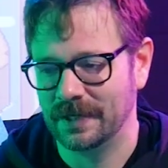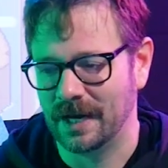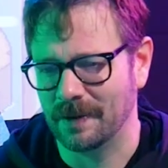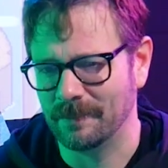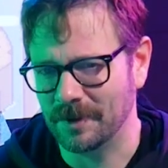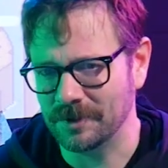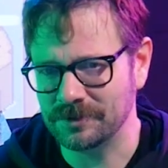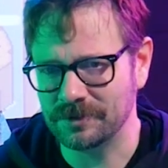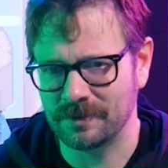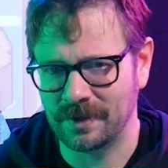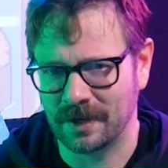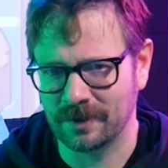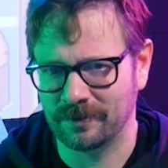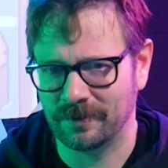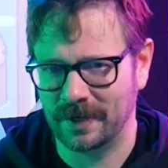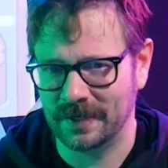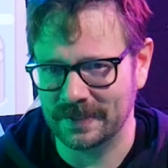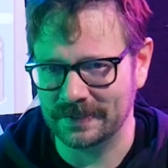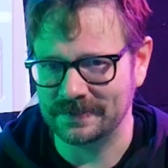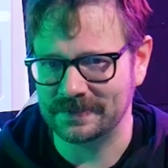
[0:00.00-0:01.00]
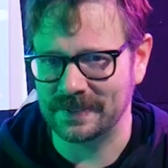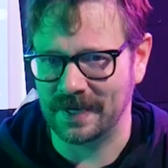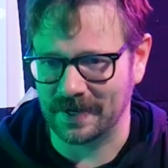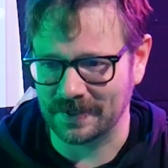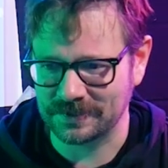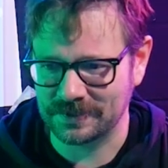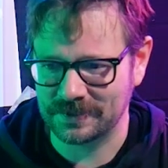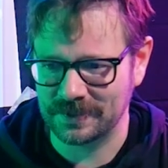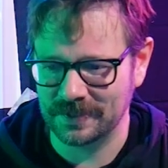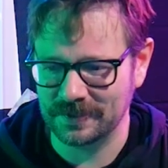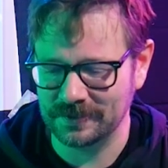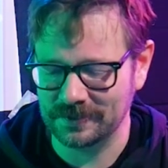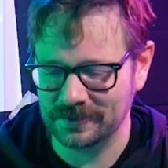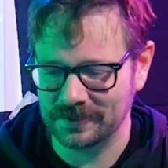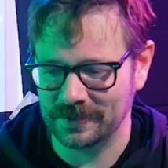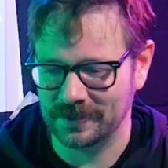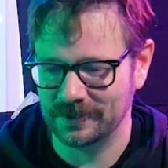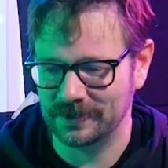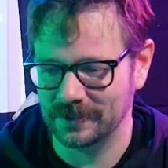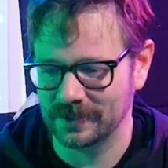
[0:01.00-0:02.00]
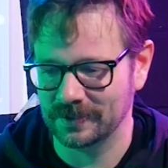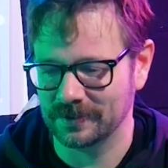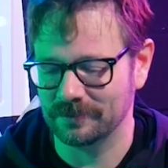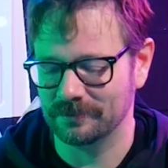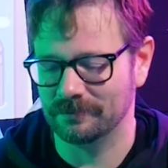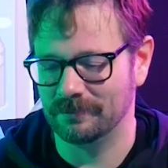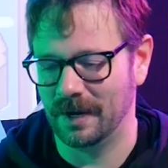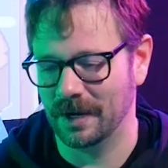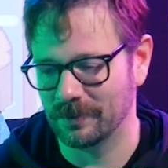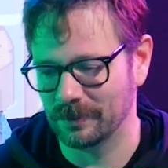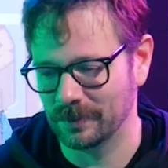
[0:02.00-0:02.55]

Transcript: I'm also not great at texting. I think my